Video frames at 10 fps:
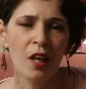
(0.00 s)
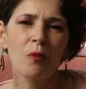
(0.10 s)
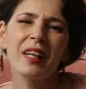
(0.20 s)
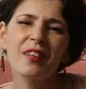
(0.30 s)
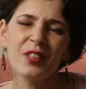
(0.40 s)

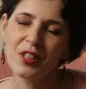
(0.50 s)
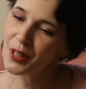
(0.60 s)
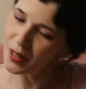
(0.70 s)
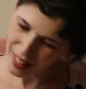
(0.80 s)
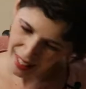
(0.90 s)
why don't
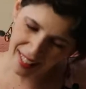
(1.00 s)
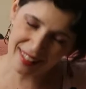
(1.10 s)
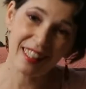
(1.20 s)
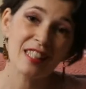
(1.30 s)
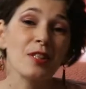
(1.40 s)
you hit
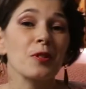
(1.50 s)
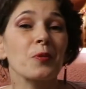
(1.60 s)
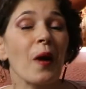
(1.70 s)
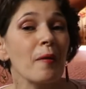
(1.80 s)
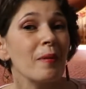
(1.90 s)
that
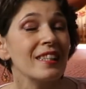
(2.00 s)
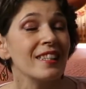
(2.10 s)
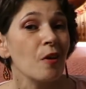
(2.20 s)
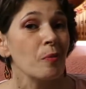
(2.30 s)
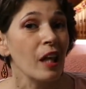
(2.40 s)
subscribe button
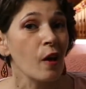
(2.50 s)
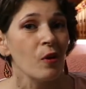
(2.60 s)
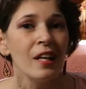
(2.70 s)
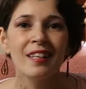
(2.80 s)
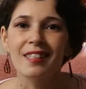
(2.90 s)
down below
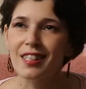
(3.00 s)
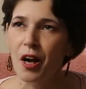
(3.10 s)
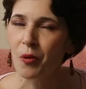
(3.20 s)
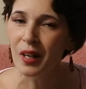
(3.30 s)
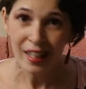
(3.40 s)

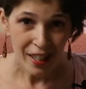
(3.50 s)
so